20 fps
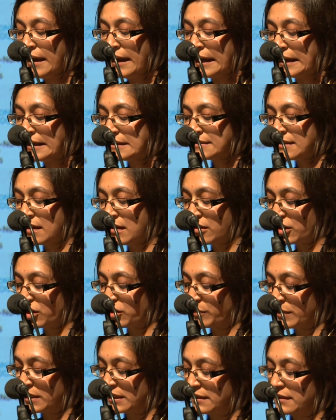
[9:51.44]
His
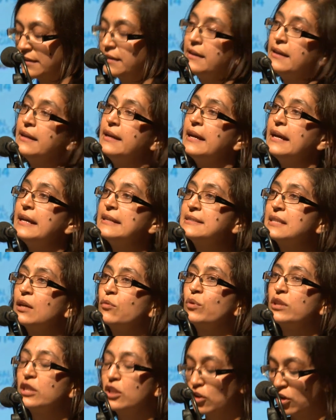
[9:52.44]
argument is that
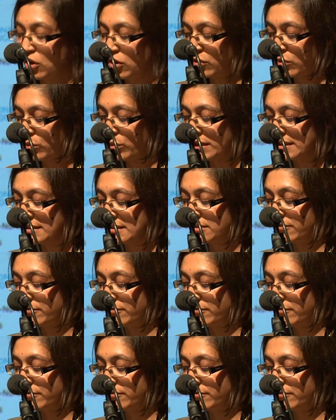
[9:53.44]
with the conquest